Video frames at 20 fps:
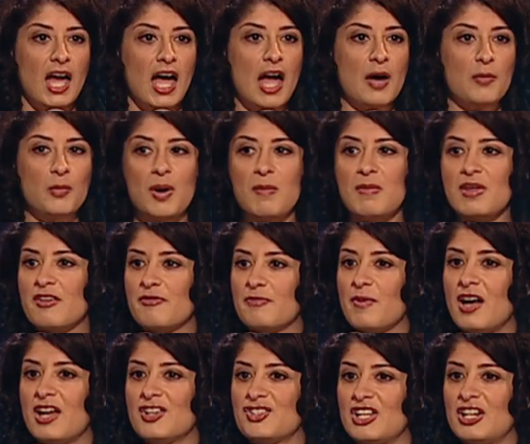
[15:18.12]
And women of
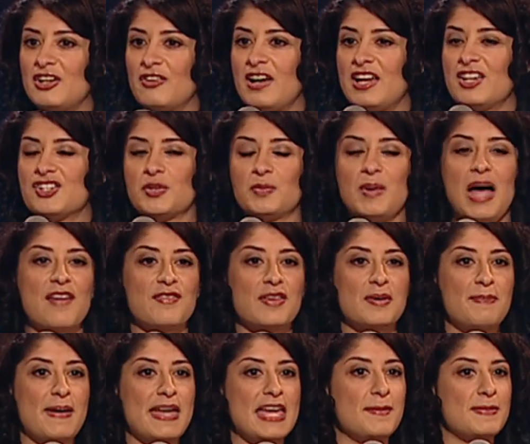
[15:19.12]
my generation were
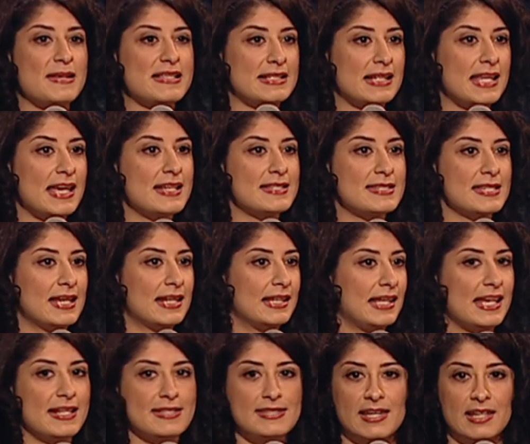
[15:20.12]
having babies later and
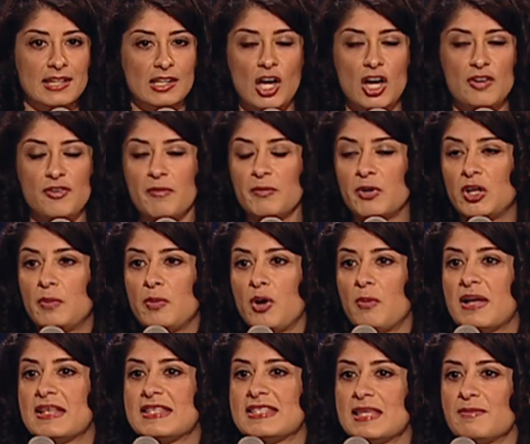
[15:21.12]
later in life. I'm going to be on
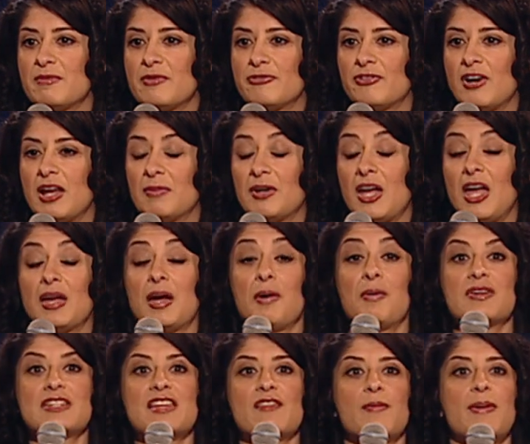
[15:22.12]
my Zimmer frame going, I
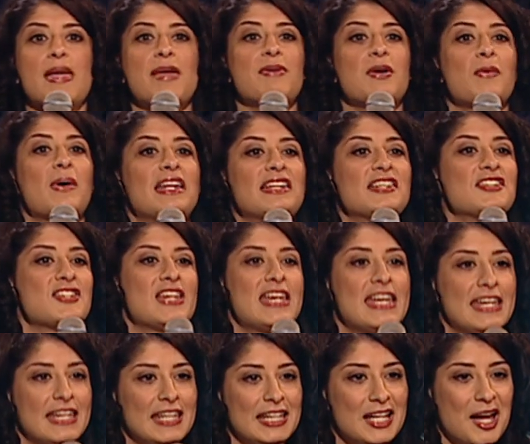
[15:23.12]
want to have a baby one
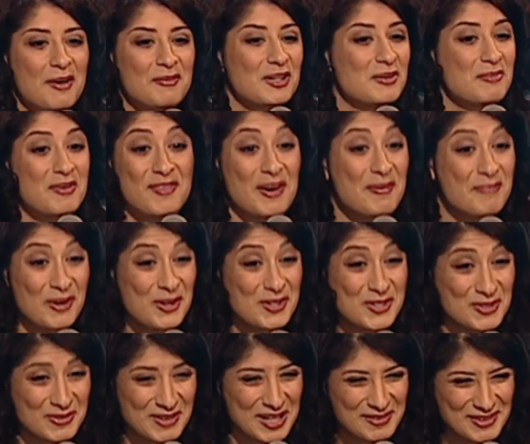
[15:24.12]
day. I'm going to be very
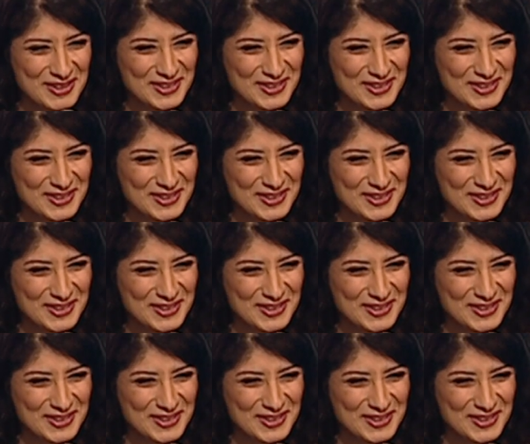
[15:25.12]
posh when I'm